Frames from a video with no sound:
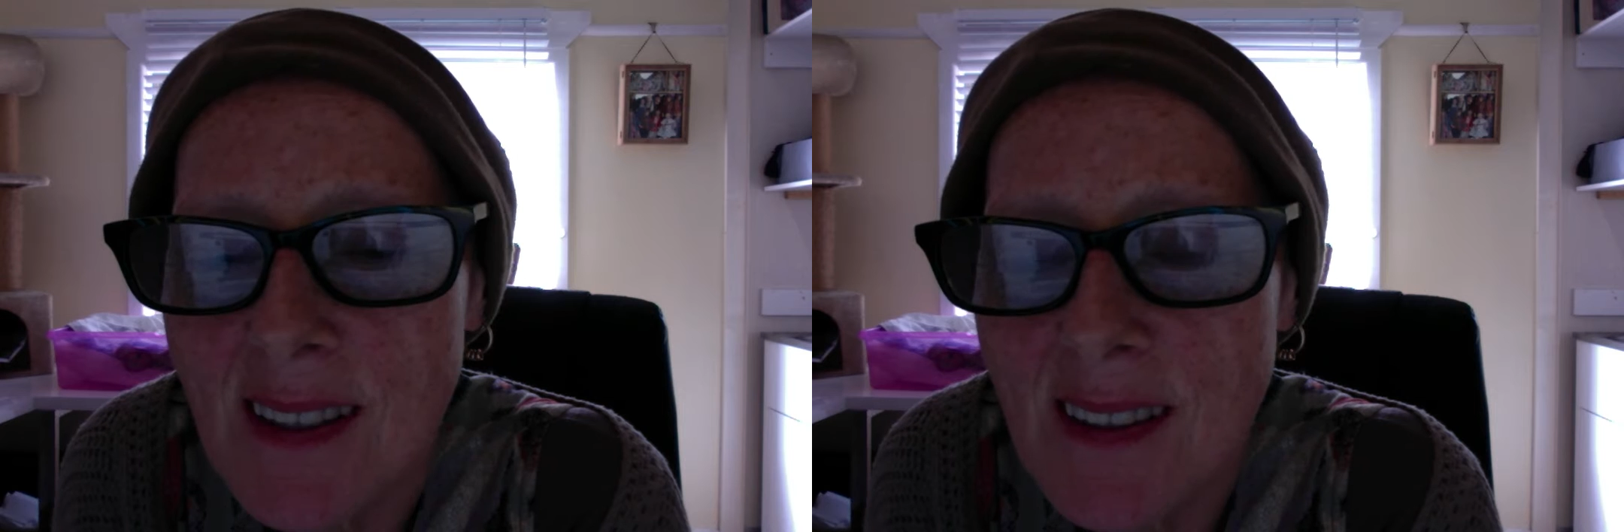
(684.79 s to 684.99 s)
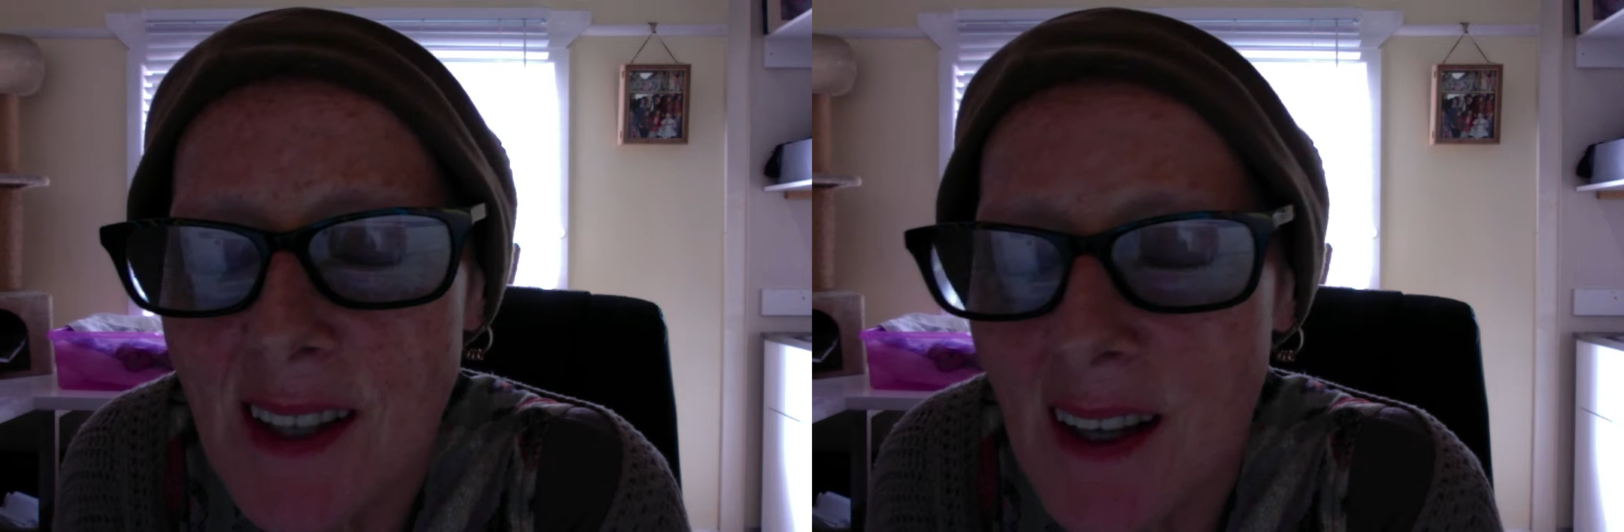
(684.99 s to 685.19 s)

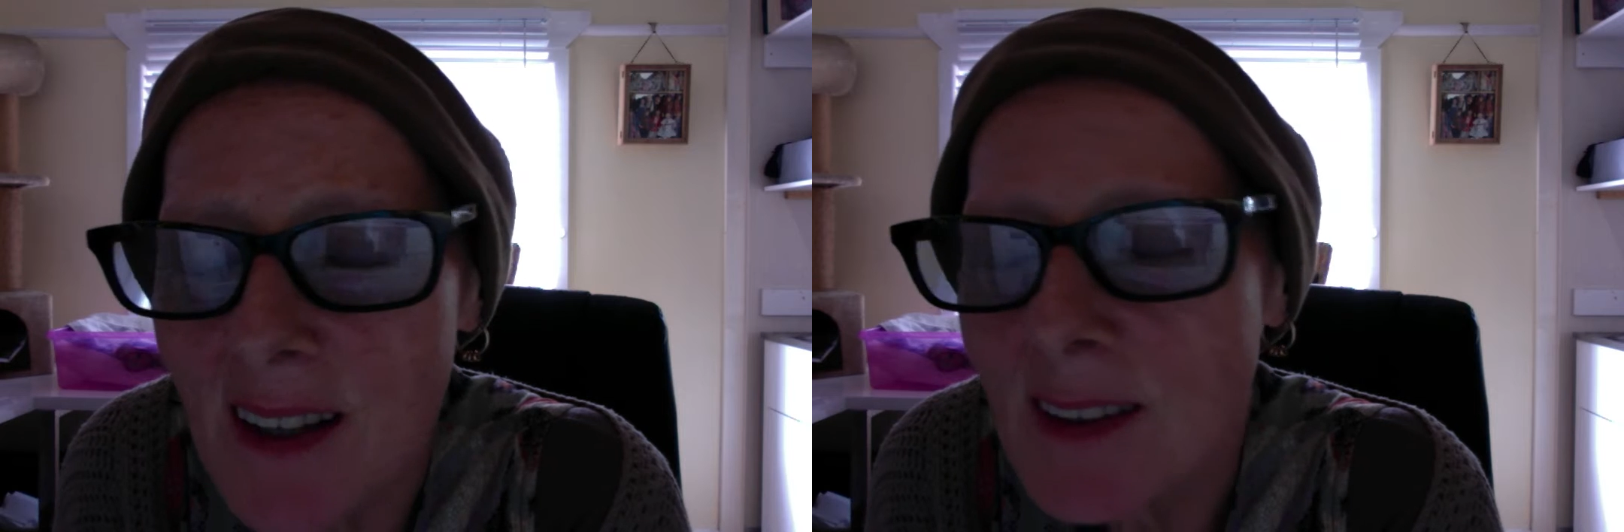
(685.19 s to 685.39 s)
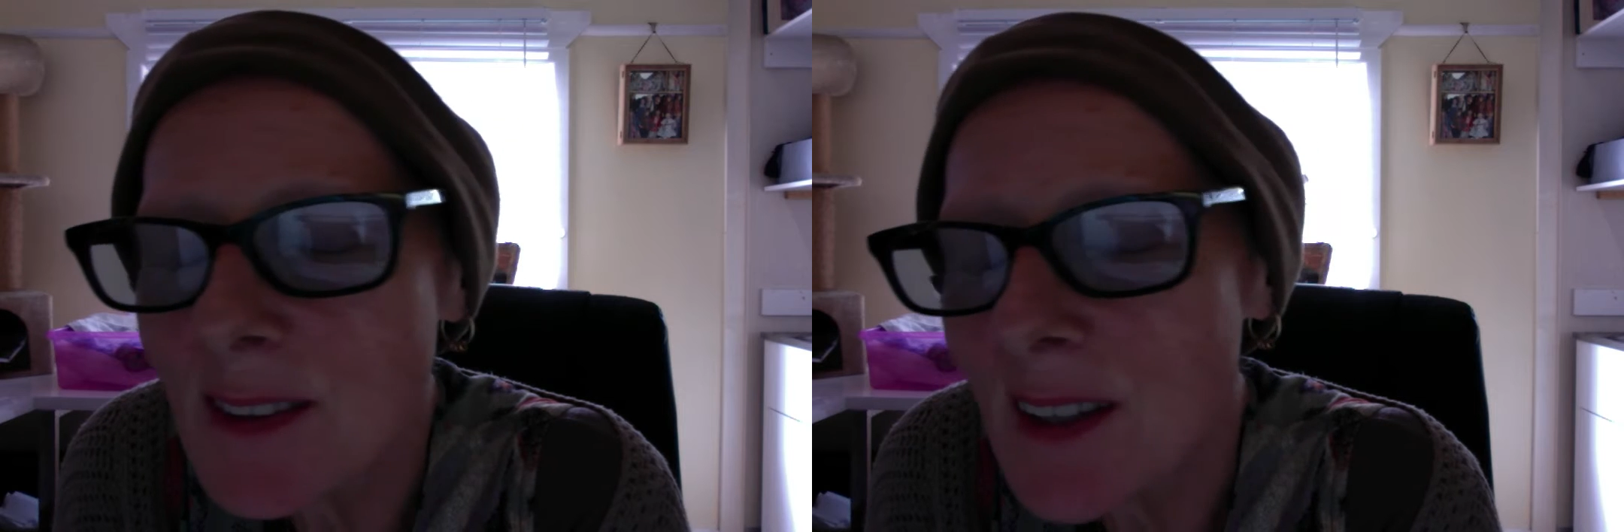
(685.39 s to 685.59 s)

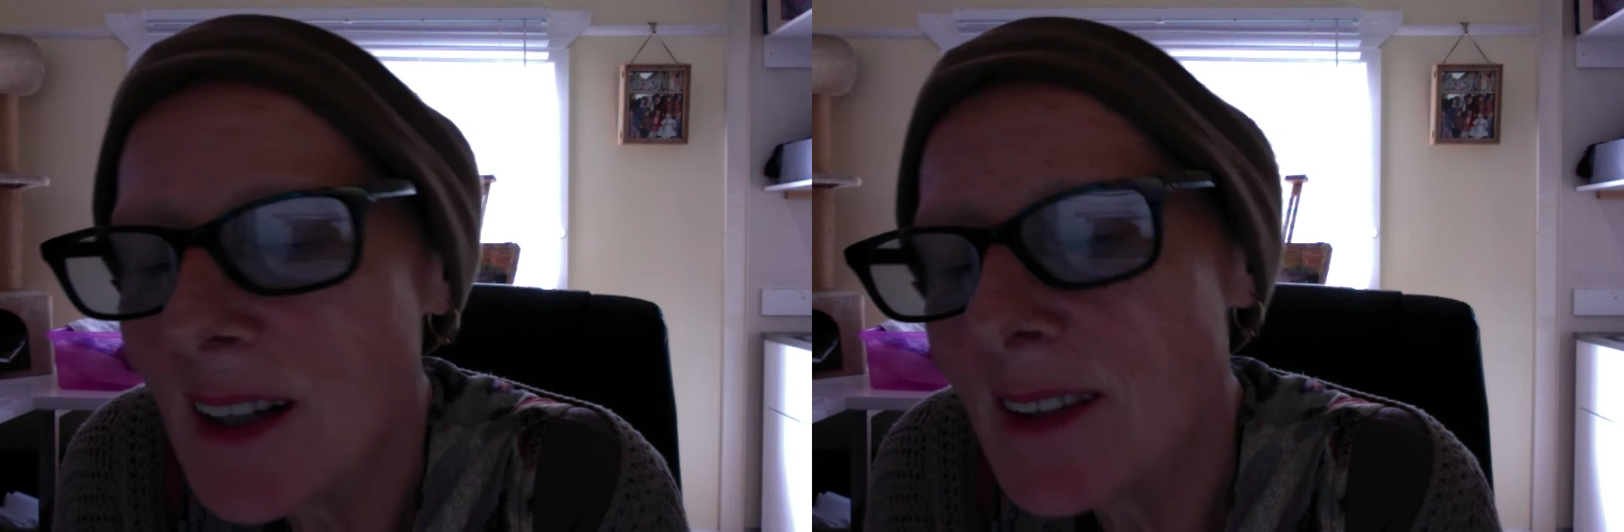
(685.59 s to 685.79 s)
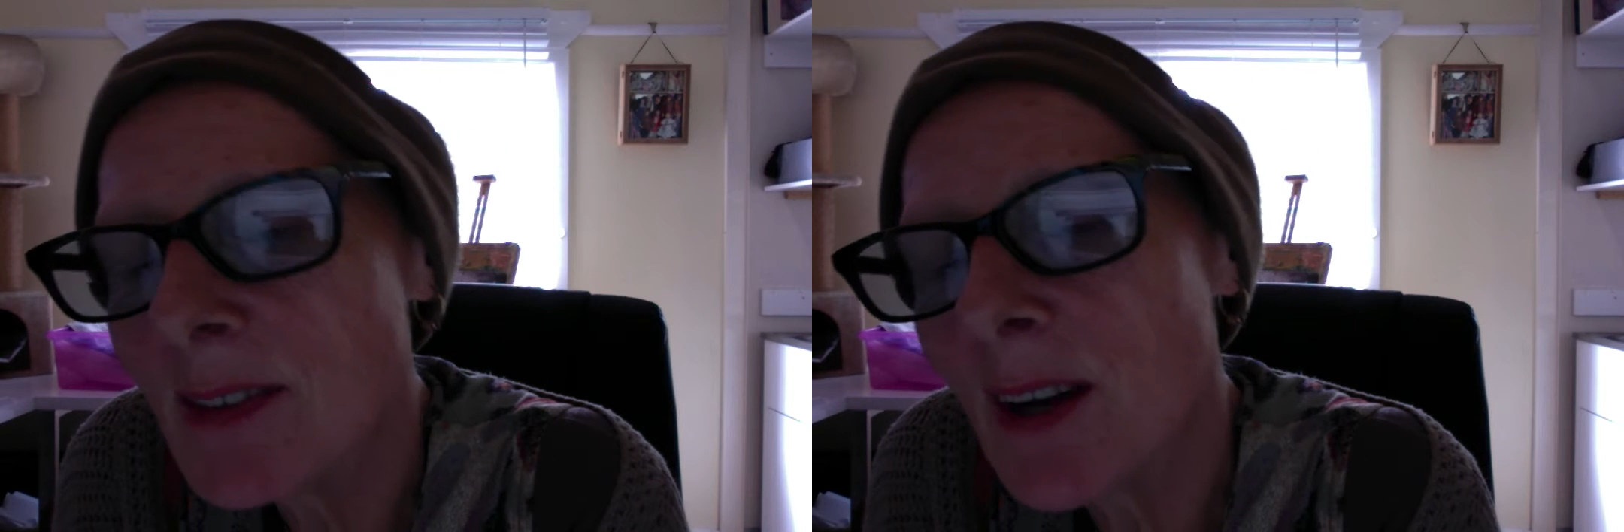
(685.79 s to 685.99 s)
yeah,
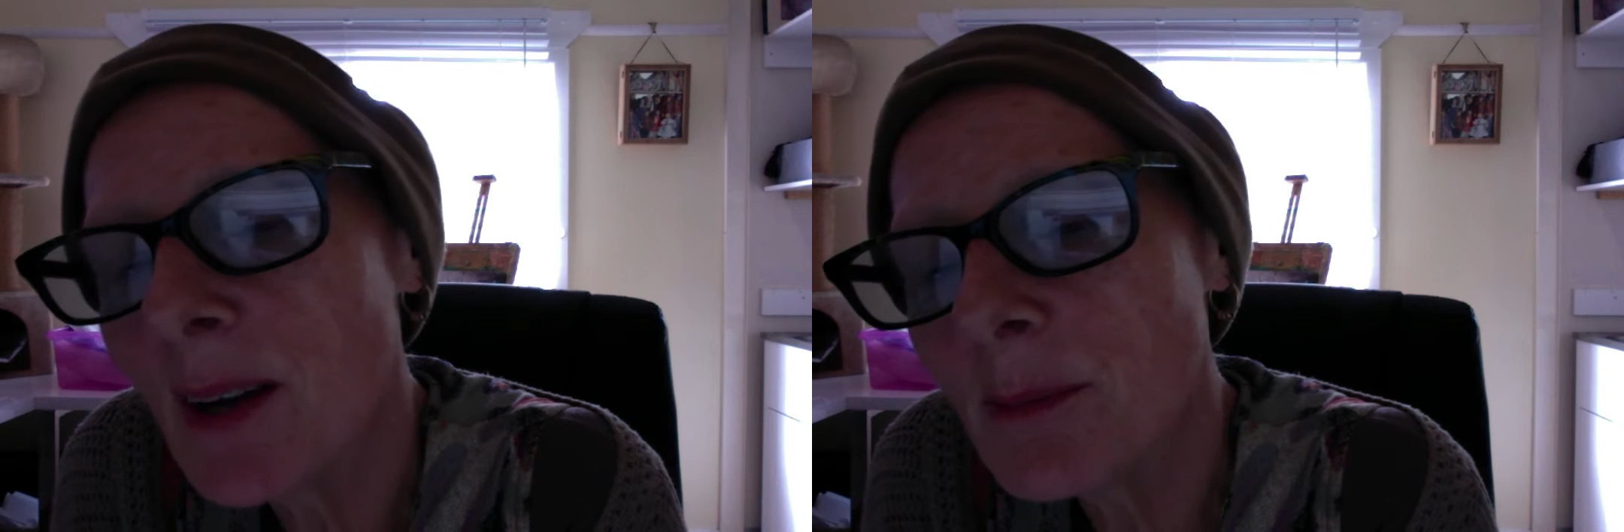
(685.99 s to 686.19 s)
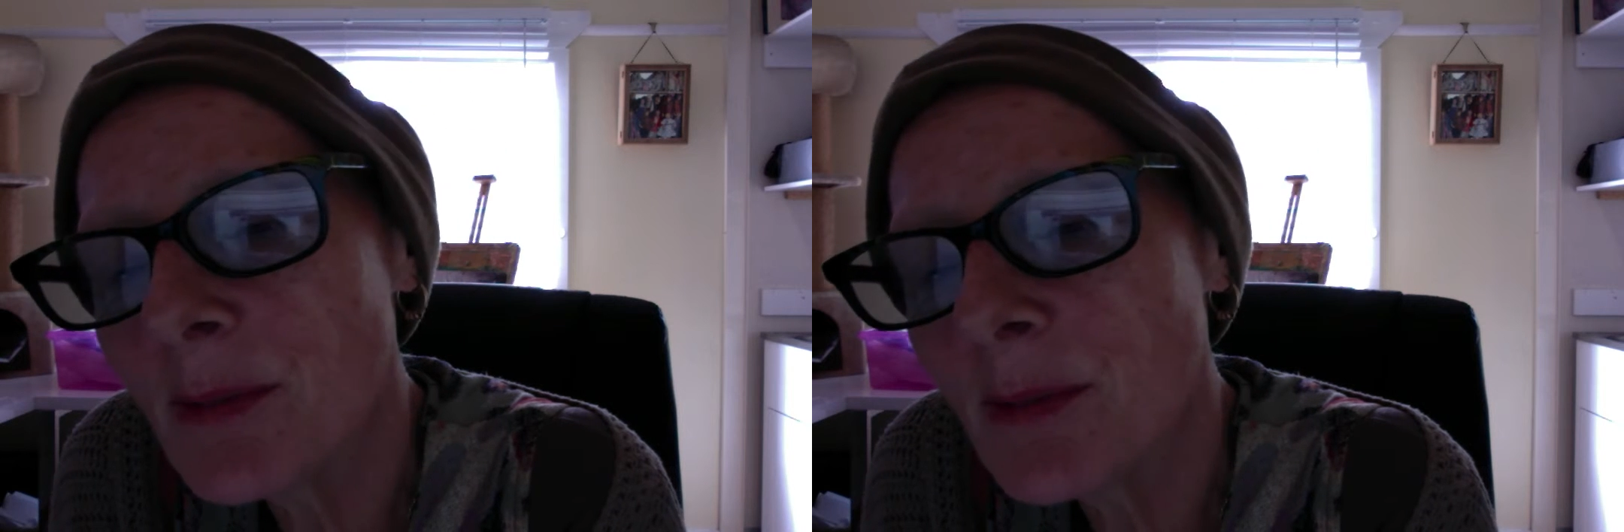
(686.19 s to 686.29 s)
I I'm